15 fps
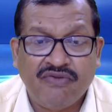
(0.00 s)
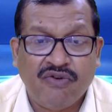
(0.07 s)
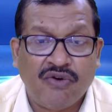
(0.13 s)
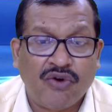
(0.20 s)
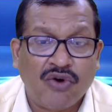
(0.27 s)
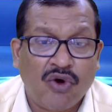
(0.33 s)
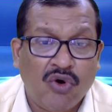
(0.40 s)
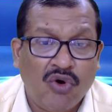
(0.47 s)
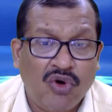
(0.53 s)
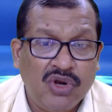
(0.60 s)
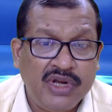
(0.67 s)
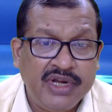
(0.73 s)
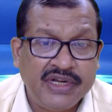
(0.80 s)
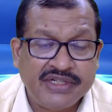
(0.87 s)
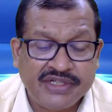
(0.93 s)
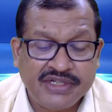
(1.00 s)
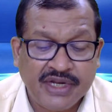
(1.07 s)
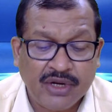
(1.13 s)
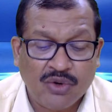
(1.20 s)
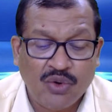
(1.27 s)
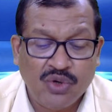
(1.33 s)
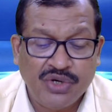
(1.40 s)
for all its
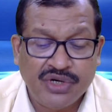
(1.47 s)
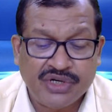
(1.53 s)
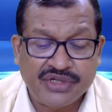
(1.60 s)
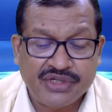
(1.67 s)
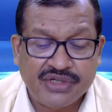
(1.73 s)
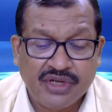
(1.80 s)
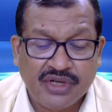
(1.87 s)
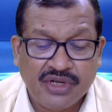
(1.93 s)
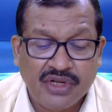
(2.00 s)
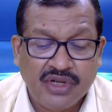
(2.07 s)
stakeholders.